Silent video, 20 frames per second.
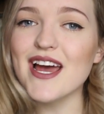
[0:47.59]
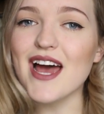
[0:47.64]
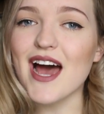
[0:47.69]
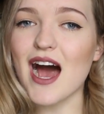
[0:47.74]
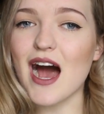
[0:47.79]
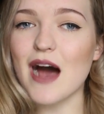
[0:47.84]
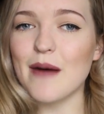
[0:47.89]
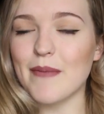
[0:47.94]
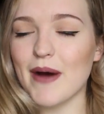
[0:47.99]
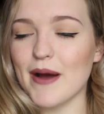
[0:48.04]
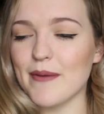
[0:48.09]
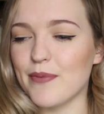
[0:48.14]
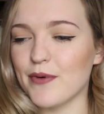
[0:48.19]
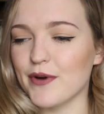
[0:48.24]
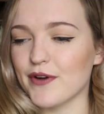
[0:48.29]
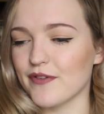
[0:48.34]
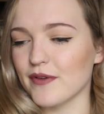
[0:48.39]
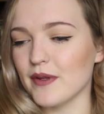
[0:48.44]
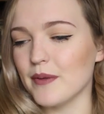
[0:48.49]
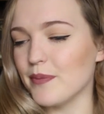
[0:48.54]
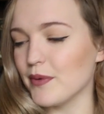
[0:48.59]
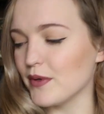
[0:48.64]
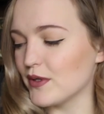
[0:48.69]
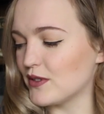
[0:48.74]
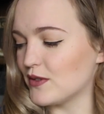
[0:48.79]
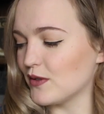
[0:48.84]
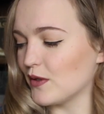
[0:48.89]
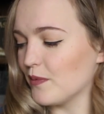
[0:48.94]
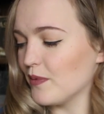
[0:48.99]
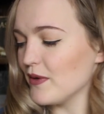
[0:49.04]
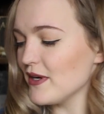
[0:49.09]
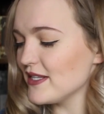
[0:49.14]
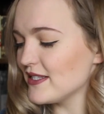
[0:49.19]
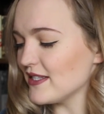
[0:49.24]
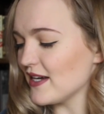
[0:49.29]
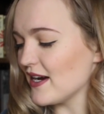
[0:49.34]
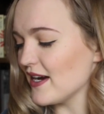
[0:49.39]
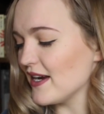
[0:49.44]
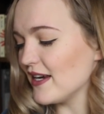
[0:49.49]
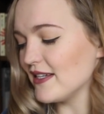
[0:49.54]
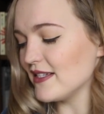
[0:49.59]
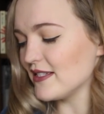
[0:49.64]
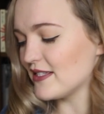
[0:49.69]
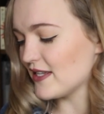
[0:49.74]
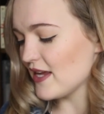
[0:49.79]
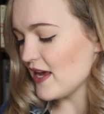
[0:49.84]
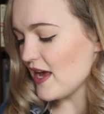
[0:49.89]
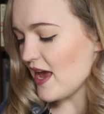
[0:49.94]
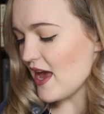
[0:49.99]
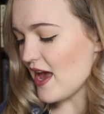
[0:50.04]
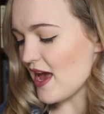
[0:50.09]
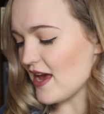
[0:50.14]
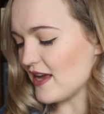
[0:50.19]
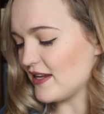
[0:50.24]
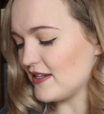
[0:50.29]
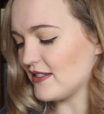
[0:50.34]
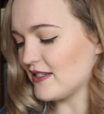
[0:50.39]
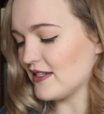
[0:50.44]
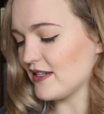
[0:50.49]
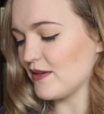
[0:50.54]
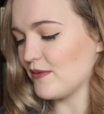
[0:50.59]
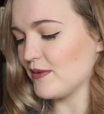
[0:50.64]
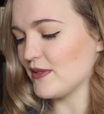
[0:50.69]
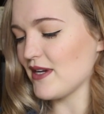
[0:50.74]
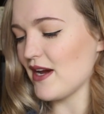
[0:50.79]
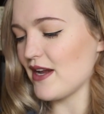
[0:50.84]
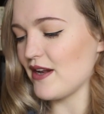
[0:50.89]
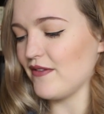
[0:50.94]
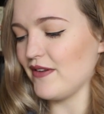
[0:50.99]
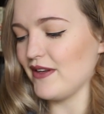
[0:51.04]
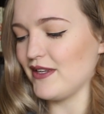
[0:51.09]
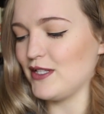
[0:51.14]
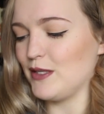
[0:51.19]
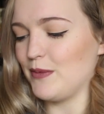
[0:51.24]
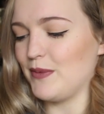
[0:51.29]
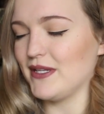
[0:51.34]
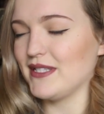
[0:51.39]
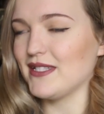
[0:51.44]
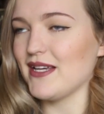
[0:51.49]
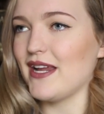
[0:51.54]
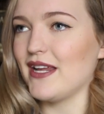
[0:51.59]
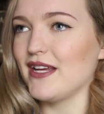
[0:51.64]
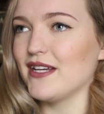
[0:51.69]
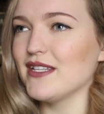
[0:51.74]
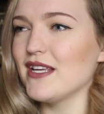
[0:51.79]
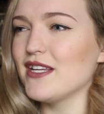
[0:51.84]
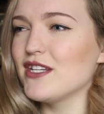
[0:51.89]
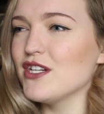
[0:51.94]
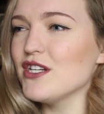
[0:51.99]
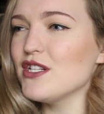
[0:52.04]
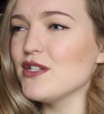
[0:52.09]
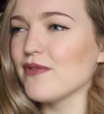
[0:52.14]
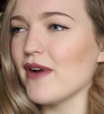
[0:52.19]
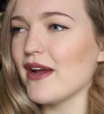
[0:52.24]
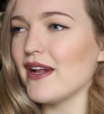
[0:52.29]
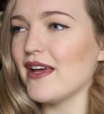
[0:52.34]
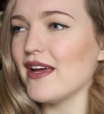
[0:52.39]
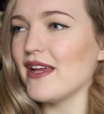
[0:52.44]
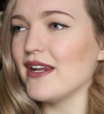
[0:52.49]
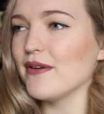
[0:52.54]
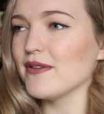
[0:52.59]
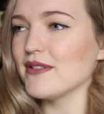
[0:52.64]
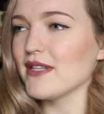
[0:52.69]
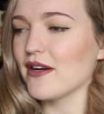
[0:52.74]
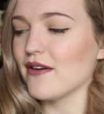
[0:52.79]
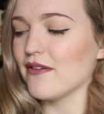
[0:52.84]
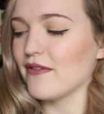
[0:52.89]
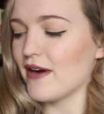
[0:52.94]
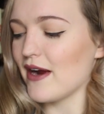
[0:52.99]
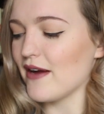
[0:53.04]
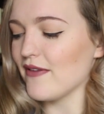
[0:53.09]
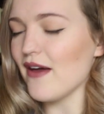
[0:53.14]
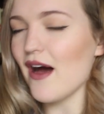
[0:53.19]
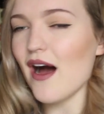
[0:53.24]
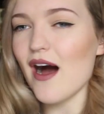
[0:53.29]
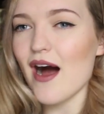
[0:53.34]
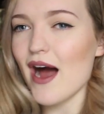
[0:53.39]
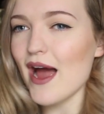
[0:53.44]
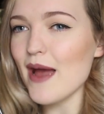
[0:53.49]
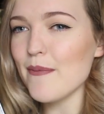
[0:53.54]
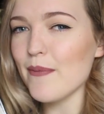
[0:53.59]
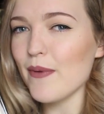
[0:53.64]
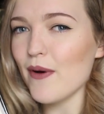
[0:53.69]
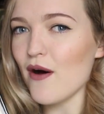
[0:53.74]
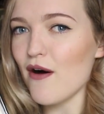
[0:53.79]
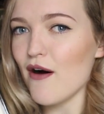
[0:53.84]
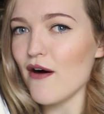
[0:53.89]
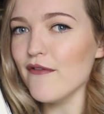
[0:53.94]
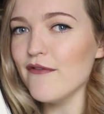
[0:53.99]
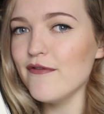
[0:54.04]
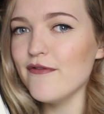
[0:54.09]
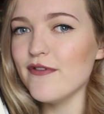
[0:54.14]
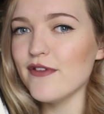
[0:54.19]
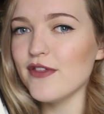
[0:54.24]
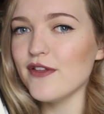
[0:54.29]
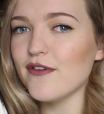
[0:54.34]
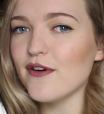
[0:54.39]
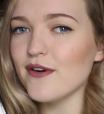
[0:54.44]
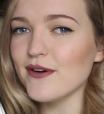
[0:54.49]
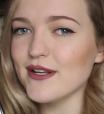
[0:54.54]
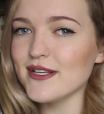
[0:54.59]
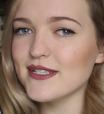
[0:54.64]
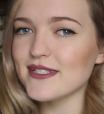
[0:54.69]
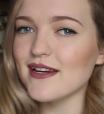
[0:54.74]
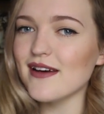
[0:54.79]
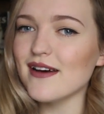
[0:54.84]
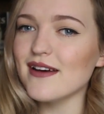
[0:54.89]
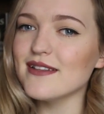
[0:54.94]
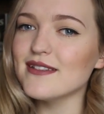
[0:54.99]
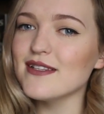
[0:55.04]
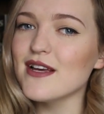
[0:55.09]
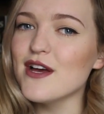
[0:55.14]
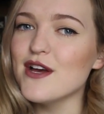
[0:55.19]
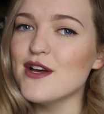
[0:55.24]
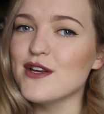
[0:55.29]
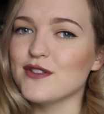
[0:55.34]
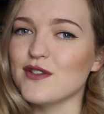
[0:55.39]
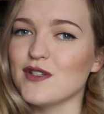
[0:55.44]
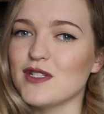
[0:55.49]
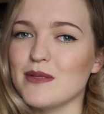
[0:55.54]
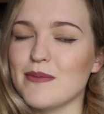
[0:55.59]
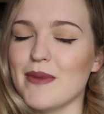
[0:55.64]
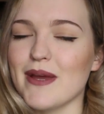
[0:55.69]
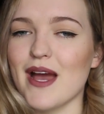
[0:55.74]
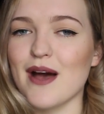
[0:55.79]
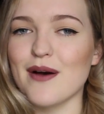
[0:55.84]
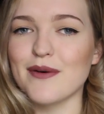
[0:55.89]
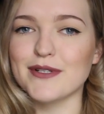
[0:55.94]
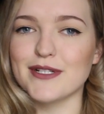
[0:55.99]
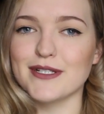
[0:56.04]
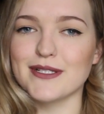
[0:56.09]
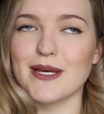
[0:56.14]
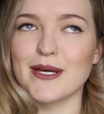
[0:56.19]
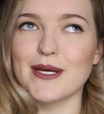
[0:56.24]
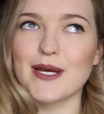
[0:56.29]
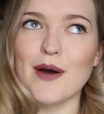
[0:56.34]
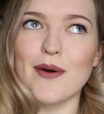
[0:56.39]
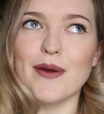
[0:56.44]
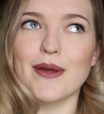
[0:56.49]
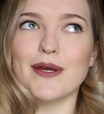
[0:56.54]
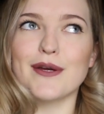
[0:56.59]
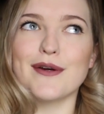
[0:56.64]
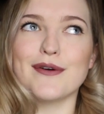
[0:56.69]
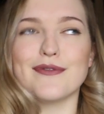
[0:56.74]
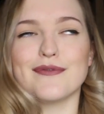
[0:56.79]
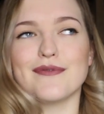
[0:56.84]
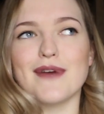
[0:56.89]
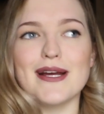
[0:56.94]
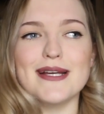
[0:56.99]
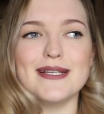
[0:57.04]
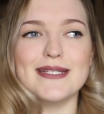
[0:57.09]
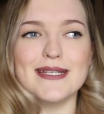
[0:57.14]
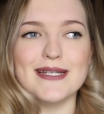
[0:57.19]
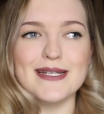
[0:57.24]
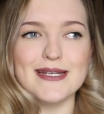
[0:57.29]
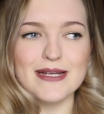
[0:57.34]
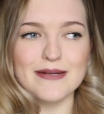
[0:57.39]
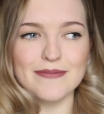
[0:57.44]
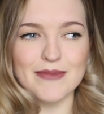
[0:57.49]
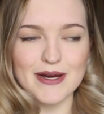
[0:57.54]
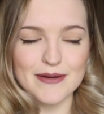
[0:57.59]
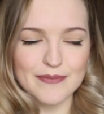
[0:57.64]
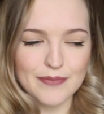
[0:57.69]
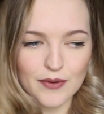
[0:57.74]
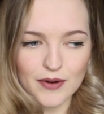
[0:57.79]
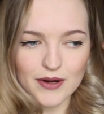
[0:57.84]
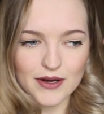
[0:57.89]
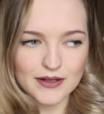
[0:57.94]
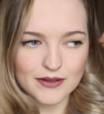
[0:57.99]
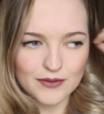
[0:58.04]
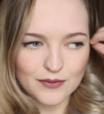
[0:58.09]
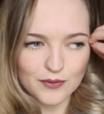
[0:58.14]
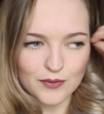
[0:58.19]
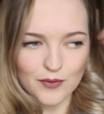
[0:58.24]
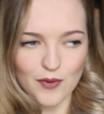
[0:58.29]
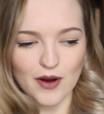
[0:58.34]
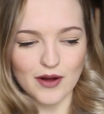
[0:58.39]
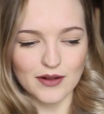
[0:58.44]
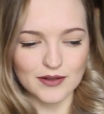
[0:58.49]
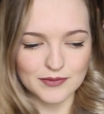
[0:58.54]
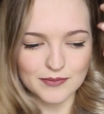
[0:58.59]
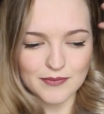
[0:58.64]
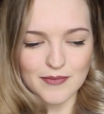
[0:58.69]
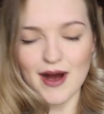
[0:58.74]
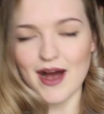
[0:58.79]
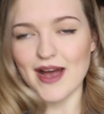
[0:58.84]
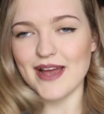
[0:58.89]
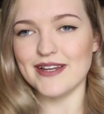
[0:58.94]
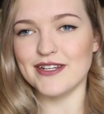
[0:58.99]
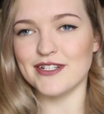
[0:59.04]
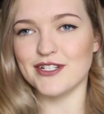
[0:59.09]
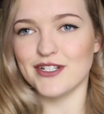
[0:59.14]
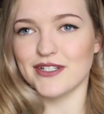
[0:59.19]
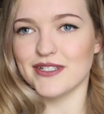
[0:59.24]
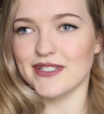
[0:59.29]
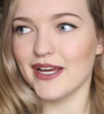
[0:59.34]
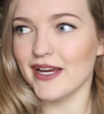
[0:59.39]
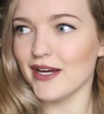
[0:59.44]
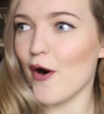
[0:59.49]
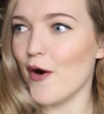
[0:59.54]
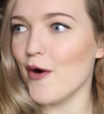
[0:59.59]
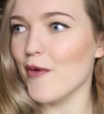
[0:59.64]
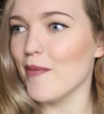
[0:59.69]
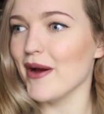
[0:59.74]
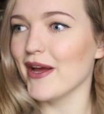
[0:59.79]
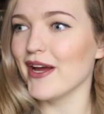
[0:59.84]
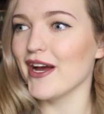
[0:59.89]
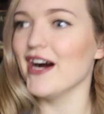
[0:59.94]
I bought it from the bookstore pre-signed, and it was kind of like super exciting because I just read it and it was like around the hype of The Fault in Our Stars. So to me, I was just like going crazy in my book world mind, just like, oh my